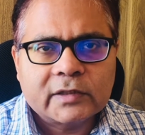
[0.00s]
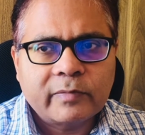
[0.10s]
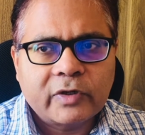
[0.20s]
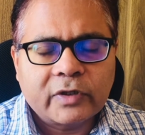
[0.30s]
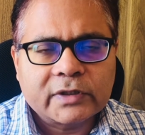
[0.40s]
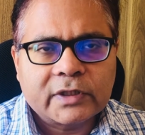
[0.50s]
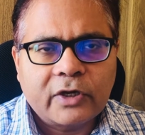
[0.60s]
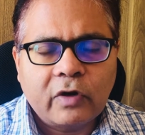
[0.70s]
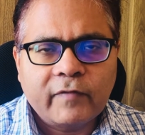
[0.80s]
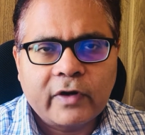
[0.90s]
because they
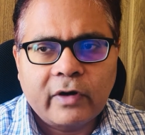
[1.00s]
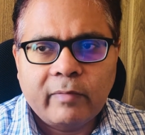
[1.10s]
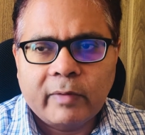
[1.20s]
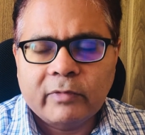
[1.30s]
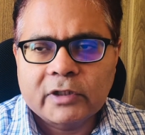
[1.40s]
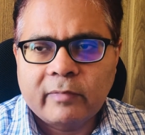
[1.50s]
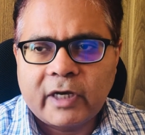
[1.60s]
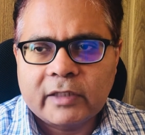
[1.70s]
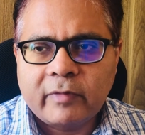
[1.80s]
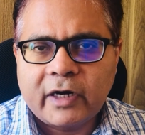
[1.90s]
often remember the
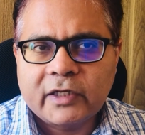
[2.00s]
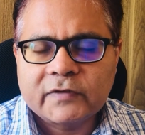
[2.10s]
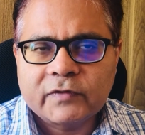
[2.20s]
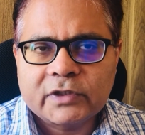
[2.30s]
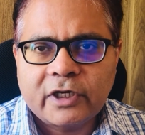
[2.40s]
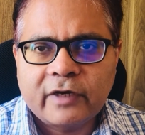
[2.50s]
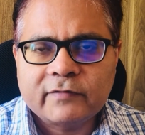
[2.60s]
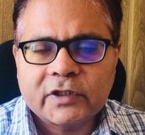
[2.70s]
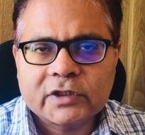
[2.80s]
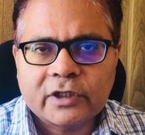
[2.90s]
mathematics which they have
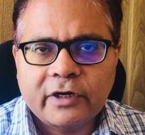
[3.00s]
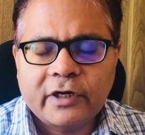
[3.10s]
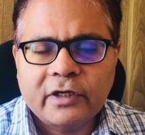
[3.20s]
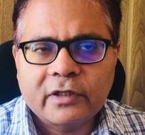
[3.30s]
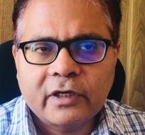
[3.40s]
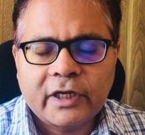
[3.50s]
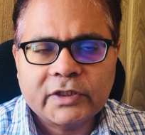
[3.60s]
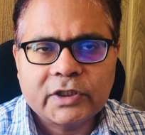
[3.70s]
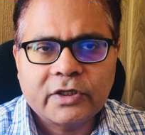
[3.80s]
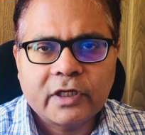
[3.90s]
just studied in their
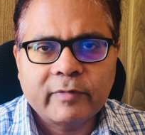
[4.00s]
engineering